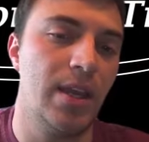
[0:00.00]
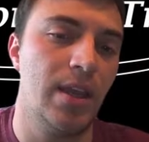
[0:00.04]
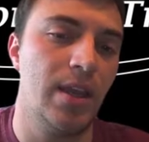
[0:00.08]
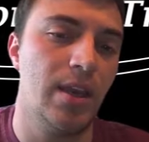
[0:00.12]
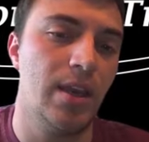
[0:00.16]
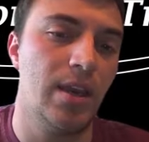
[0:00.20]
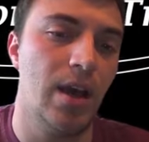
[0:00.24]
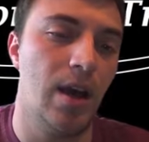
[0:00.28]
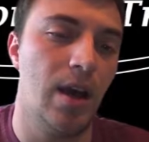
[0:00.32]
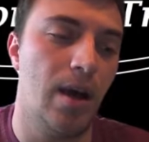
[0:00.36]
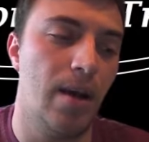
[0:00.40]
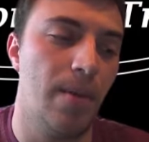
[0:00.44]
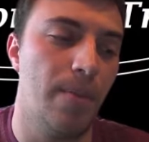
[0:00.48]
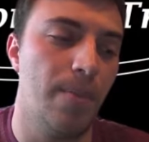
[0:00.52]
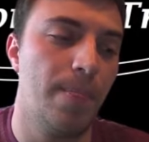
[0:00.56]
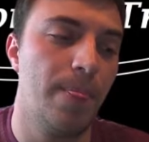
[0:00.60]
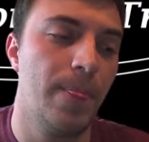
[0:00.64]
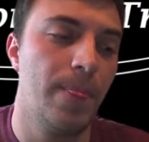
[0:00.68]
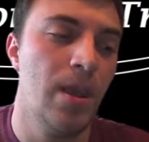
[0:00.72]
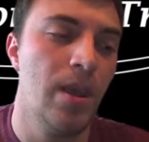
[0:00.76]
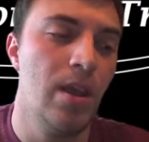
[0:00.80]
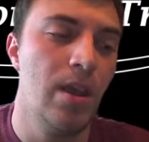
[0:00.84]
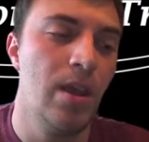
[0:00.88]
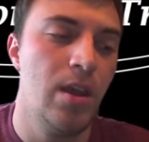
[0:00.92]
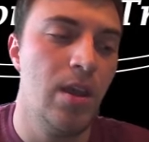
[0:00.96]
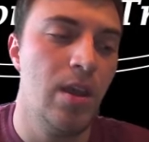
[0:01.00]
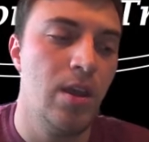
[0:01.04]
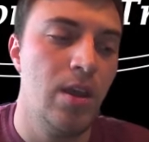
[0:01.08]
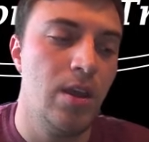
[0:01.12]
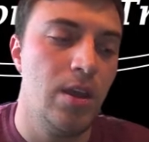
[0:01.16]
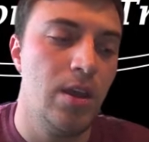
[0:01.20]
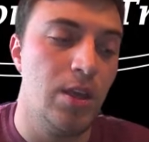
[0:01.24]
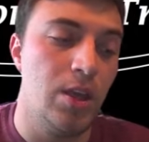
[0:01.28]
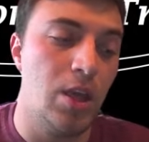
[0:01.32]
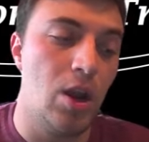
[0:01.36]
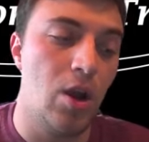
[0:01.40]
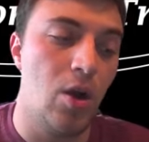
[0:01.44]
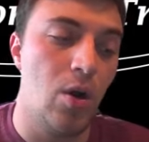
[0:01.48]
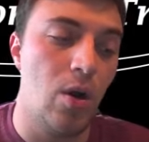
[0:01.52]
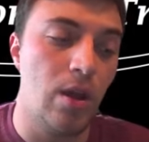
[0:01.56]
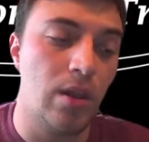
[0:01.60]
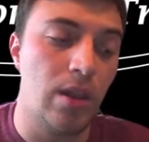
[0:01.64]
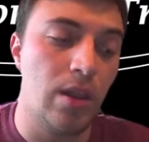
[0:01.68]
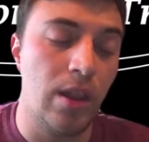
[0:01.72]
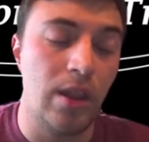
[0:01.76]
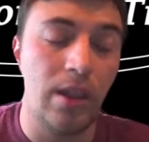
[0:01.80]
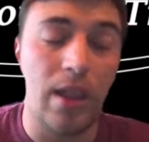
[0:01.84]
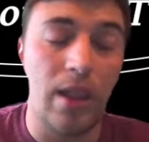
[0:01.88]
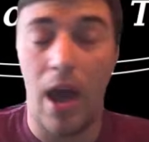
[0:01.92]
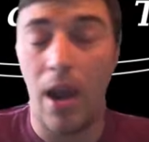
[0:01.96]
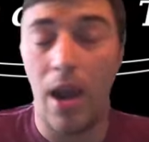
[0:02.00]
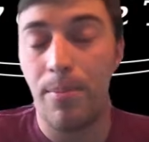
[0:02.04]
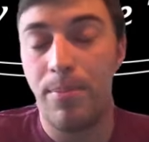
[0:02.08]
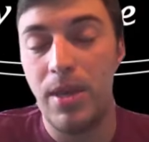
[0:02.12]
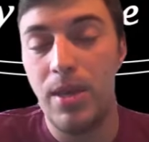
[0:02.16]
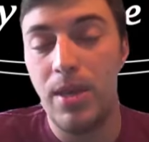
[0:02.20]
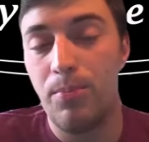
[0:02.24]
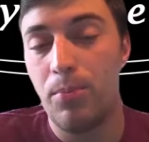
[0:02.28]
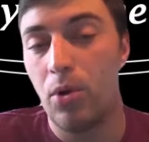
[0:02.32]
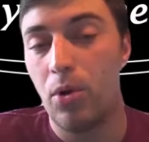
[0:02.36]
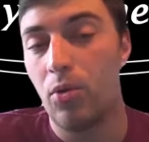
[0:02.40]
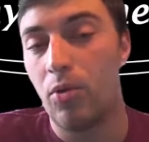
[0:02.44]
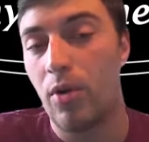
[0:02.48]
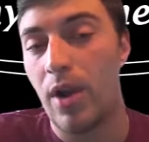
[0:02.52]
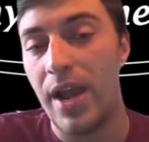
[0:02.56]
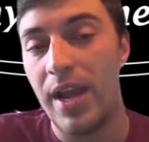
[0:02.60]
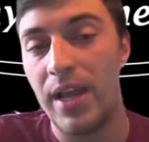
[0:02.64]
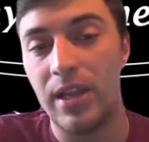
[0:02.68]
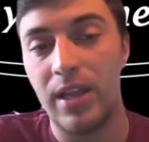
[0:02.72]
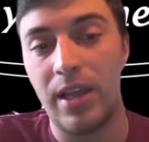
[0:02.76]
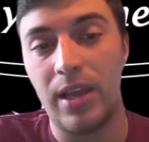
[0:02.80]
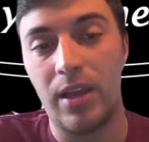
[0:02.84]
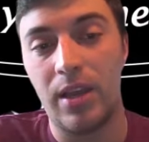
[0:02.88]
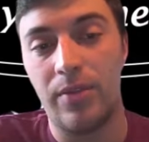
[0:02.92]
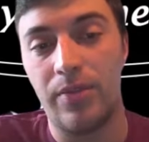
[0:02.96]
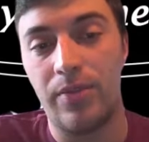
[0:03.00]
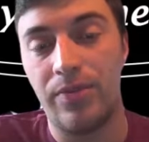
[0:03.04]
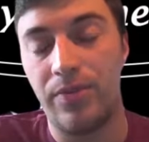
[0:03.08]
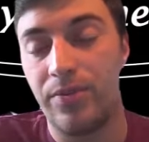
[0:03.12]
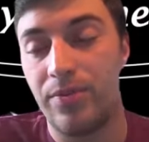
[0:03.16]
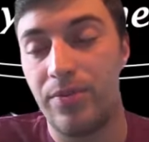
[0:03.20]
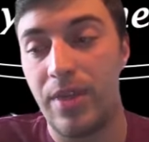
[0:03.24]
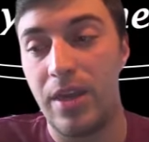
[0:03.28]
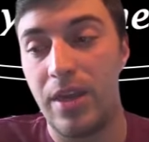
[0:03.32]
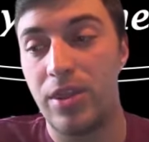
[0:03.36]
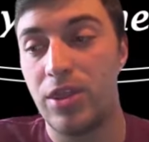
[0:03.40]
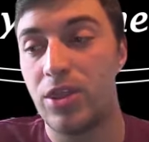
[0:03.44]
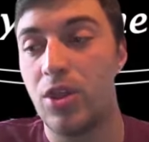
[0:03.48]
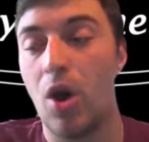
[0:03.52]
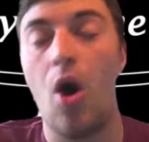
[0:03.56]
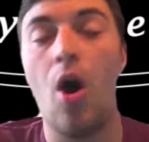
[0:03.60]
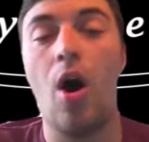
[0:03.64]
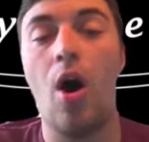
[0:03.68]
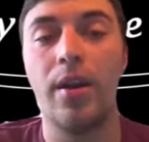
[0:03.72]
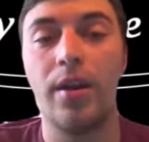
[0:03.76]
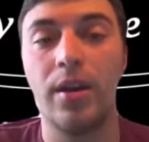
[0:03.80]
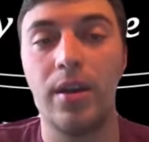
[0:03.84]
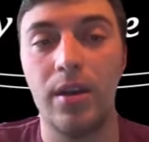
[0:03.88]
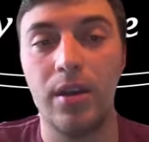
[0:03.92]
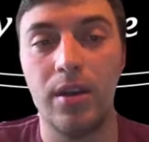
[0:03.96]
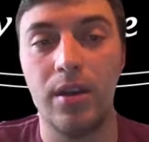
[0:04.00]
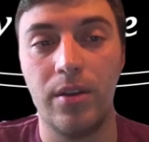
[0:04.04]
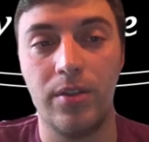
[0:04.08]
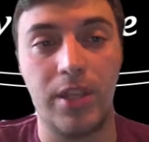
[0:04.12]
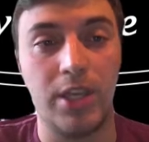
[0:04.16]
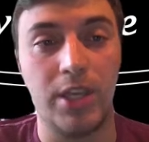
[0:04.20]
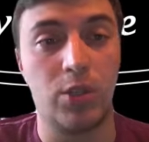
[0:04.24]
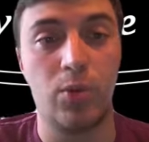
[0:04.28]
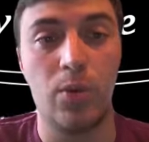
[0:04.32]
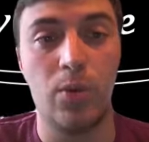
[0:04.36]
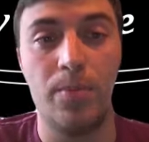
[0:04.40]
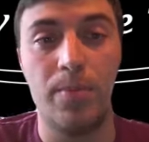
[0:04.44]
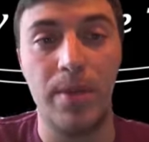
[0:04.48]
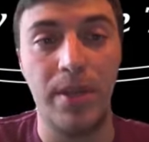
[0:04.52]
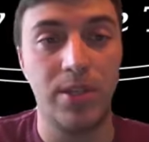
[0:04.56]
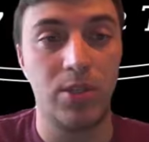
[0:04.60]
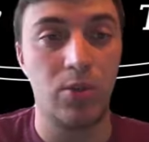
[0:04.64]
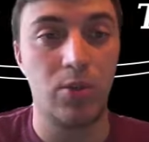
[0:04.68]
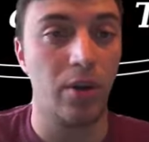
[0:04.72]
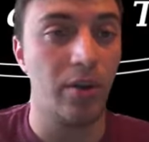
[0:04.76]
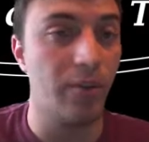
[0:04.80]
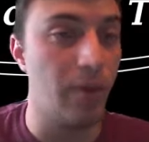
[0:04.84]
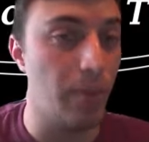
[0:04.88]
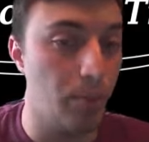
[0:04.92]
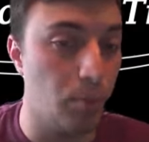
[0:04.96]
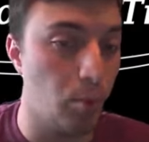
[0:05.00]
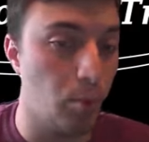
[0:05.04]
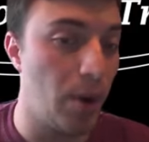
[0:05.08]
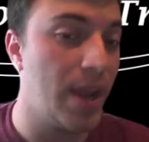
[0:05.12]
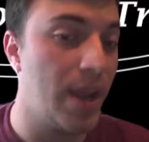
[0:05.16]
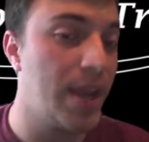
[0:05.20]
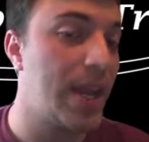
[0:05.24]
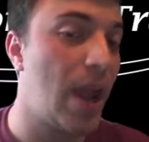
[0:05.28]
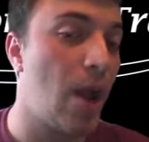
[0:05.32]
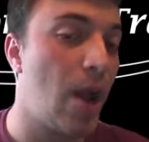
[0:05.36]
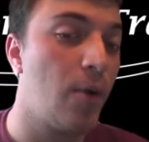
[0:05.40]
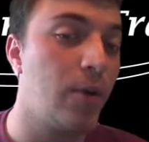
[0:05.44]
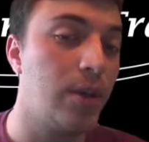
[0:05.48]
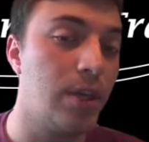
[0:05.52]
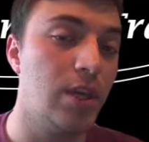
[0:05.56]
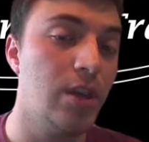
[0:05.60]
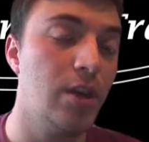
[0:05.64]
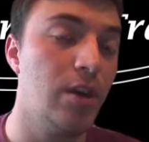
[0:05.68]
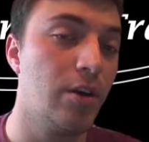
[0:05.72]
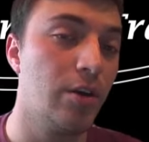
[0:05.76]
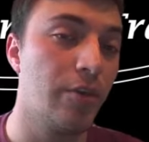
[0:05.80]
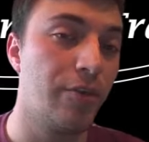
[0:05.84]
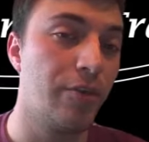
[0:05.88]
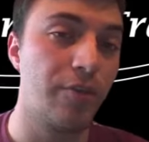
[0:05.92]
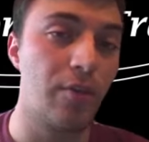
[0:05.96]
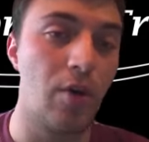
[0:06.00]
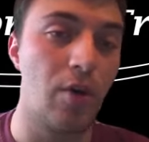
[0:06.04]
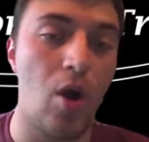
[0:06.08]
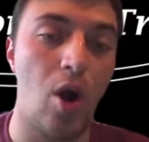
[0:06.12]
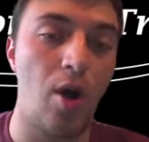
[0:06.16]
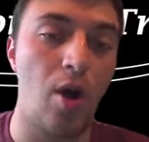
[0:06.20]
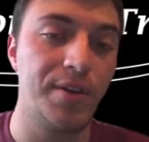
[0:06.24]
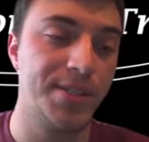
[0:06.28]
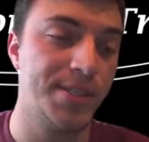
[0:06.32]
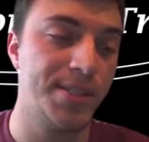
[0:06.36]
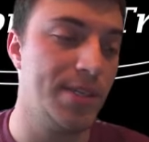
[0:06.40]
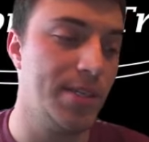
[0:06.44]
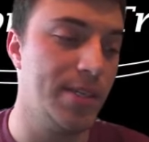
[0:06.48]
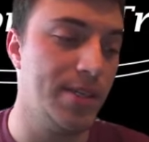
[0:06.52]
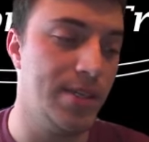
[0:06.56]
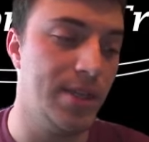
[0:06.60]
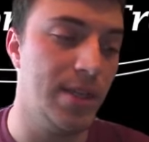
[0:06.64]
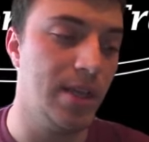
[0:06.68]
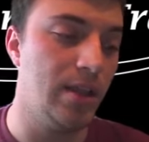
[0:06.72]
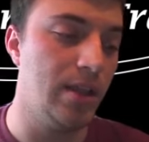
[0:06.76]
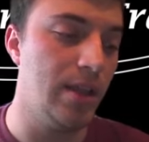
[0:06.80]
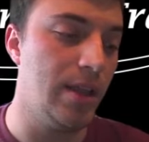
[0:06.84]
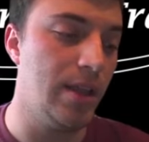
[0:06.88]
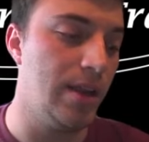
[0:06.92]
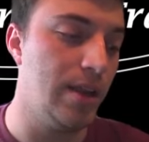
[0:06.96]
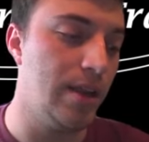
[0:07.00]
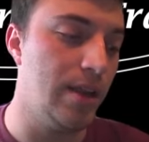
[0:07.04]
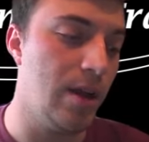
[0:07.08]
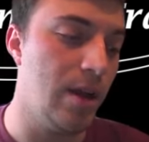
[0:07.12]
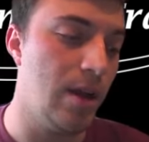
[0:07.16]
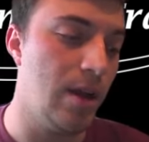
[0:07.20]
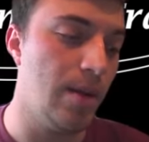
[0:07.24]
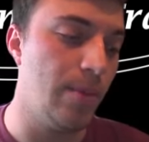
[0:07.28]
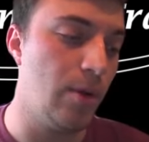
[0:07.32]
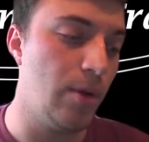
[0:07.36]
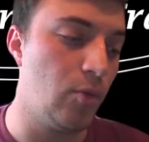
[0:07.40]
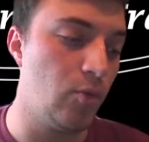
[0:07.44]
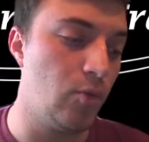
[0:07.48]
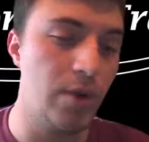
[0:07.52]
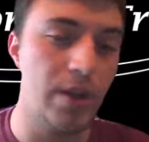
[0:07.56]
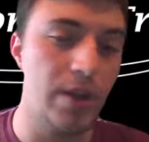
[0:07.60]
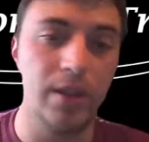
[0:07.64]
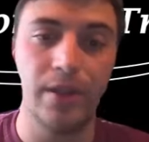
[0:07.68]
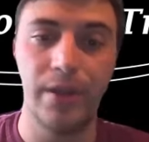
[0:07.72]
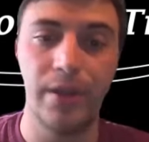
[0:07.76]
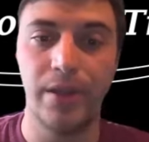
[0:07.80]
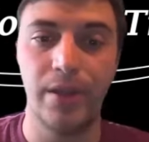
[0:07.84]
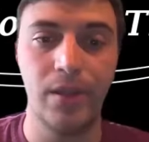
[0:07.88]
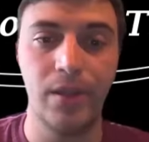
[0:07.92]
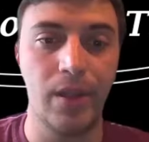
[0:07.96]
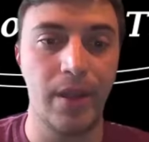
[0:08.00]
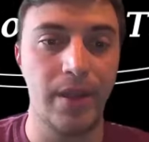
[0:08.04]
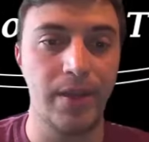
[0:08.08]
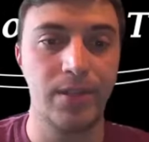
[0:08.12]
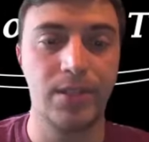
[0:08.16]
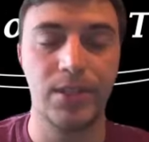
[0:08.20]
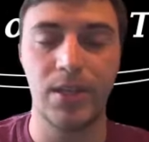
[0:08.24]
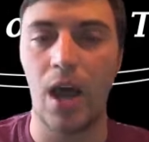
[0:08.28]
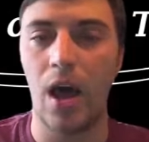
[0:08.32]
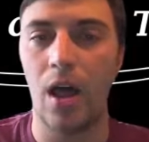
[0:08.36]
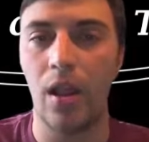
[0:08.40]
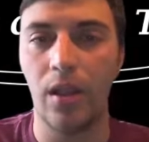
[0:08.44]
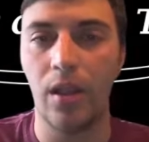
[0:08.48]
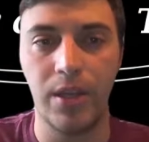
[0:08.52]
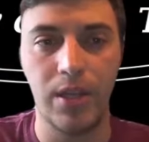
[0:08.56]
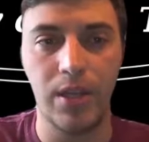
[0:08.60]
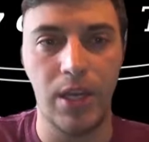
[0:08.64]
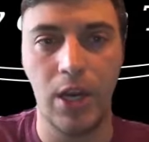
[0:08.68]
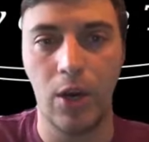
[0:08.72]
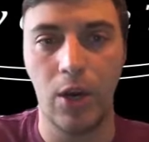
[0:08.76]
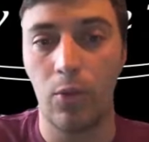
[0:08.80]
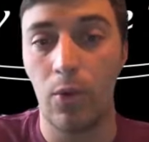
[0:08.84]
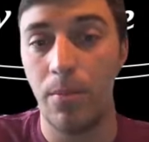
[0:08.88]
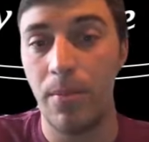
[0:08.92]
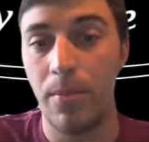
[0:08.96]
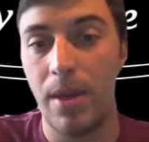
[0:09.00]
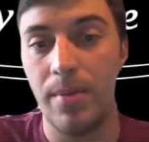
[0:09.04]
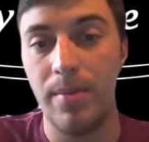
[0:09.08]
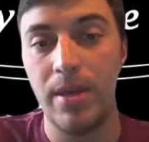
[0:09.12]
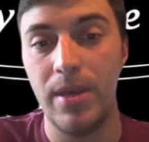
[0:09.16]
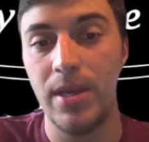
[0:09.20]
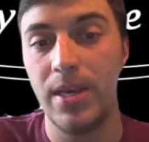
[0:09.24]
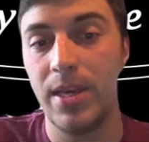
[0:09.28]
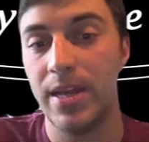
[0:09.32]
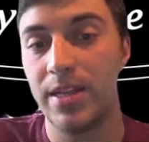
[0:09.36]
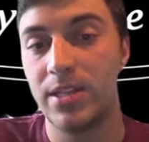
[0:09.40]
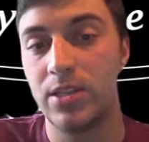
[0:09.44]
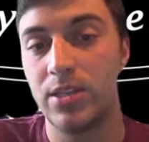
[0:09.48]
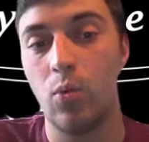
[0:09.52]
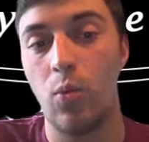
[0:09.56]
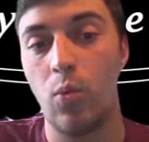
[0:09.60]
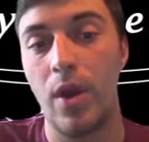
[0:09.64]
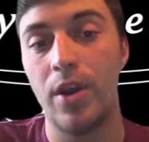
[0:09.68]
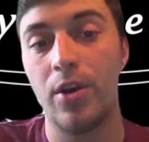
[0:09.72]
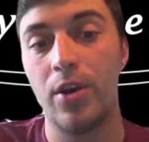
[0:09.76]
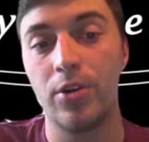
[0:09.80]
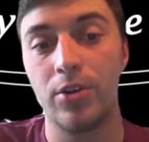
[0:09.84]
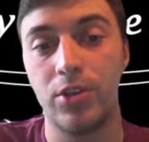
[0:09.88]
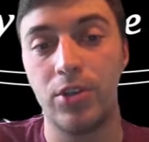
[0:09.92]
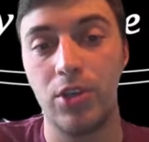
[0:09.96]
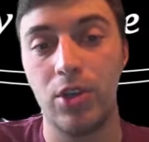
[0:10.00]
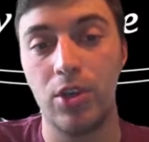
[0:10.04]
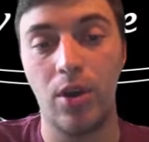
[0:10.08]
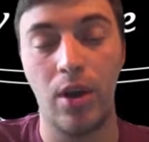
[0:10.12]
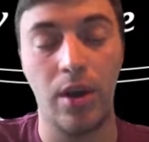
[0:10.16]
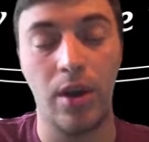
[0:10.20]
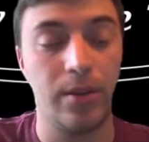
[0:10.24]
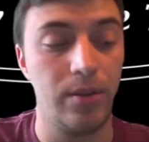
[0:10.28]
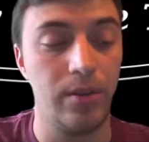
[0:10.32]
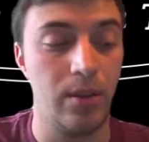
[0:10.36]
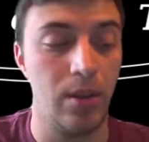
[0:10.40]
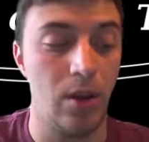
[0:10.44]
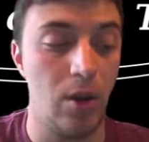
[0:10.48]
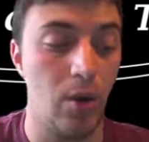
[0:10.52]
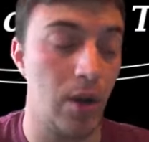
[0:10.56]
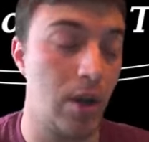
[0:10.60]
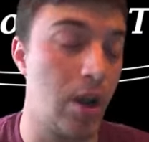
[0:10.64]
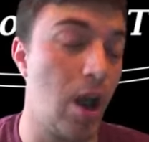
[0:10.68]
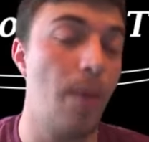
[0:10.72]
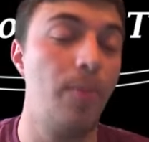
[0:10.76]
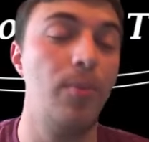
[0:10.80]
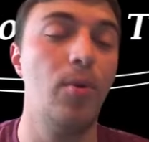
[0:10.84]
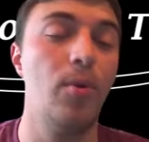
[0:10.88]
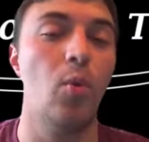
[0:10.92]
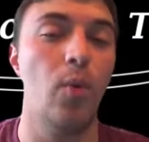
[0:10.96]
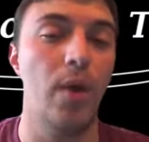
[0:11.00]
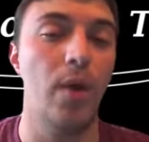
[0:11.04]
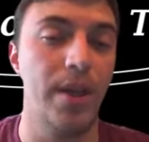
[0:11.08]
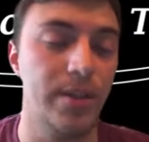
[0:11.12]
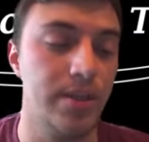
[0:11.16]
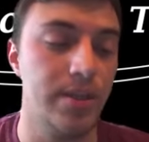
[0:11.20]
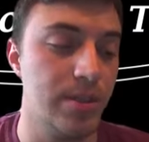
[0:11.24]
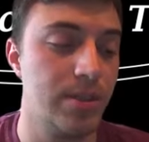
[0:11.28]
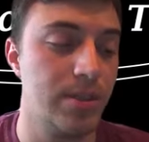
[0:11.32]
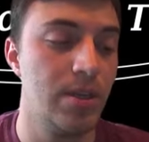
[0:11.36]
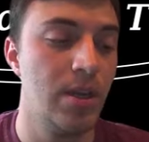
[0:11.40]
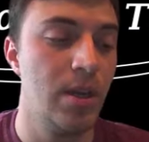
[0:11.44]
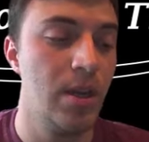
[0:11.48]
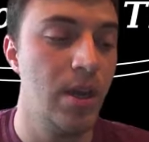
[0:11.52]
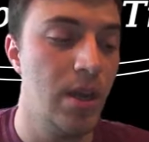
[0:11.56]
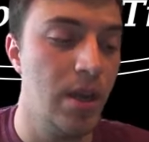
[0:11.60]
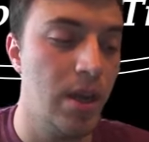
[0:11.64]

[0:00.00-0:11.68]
And, a lot of people, right, like they thought this would be sort of a breakout year for Austin Dillon, a really like solid year where maybe he gets a win or two, a couple wins,